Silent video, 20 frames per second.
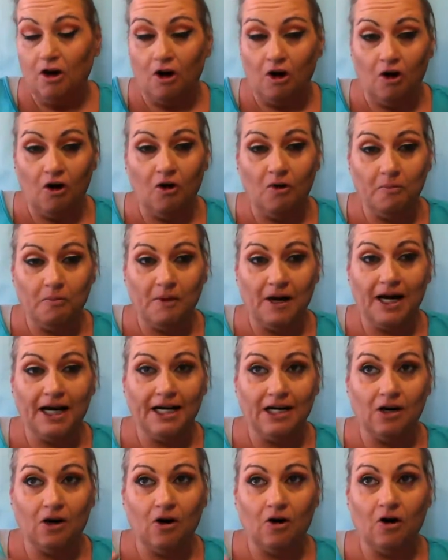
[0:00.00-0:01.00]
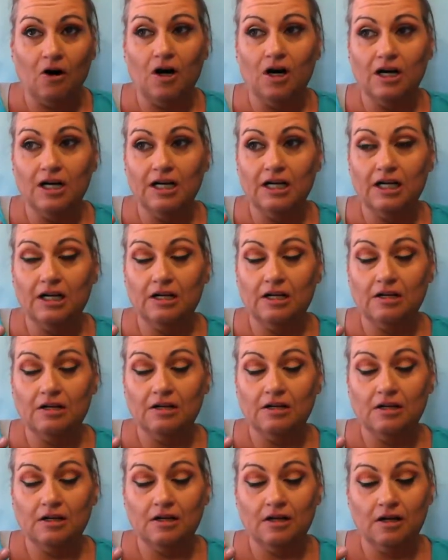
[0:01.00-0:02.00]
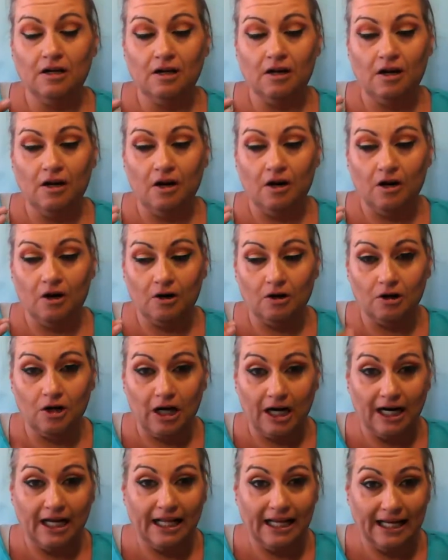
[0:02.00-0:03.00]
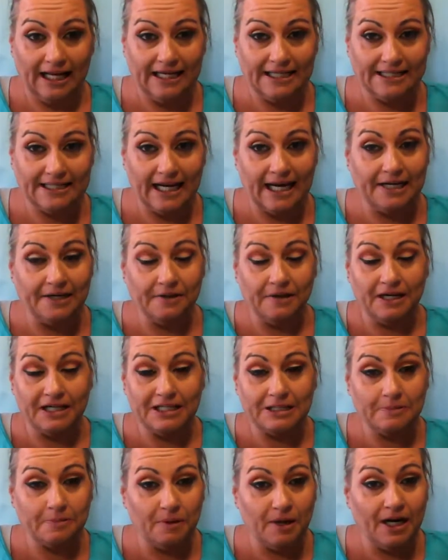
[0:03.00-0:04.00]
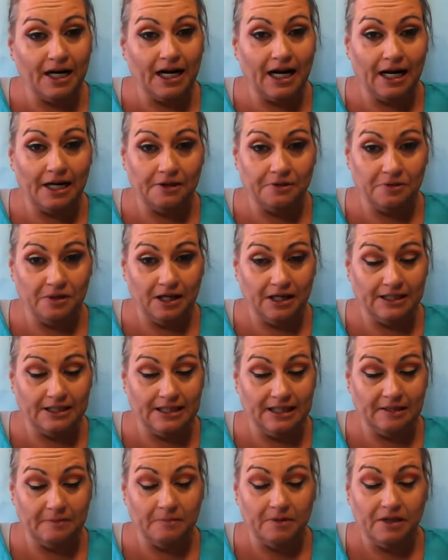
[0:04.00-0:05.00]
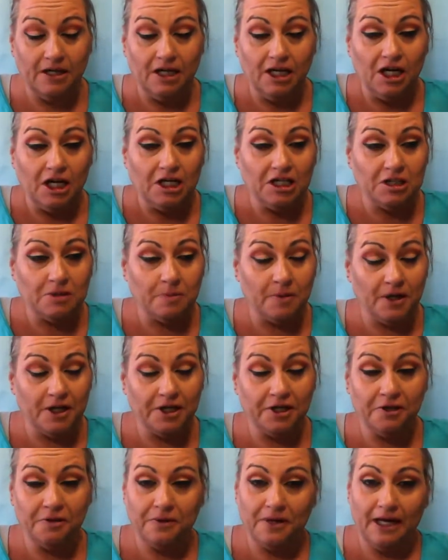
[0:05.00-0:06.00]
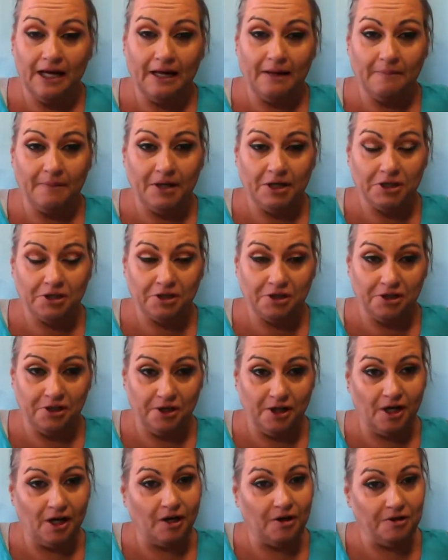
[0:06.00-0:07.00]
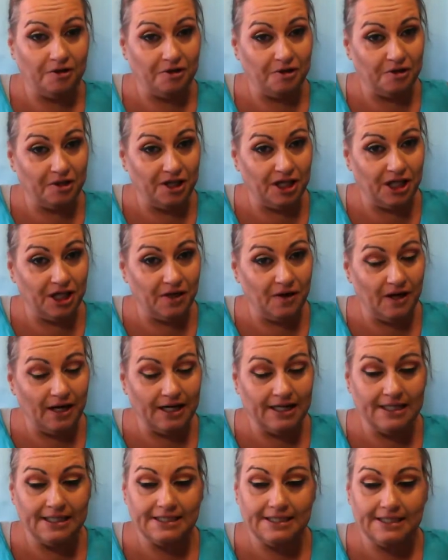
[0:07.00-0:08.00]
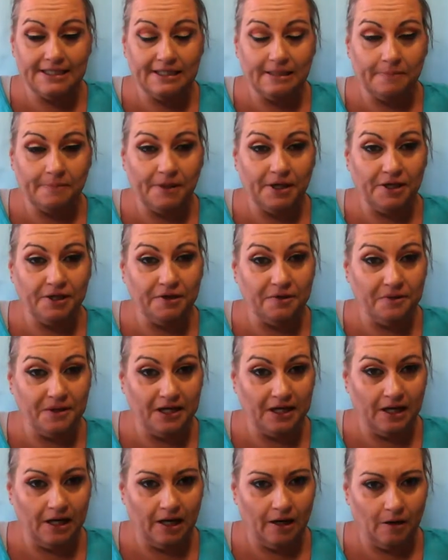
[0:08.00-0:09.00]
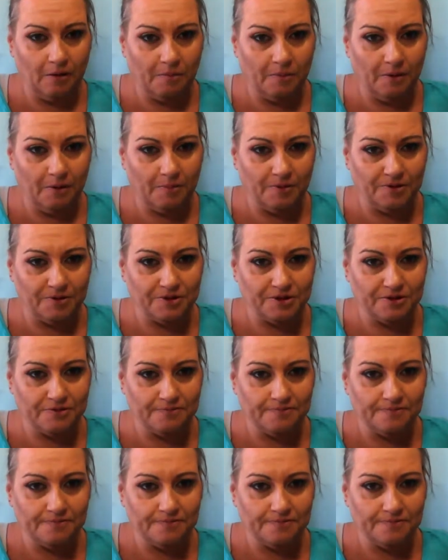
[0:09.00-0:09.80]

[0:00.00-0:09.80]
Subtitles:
All mine are a glaze. I do not spray. I do not dip. Spraying, you can't make sure you got all the nook and crannies. Dipping, you get air bubbles.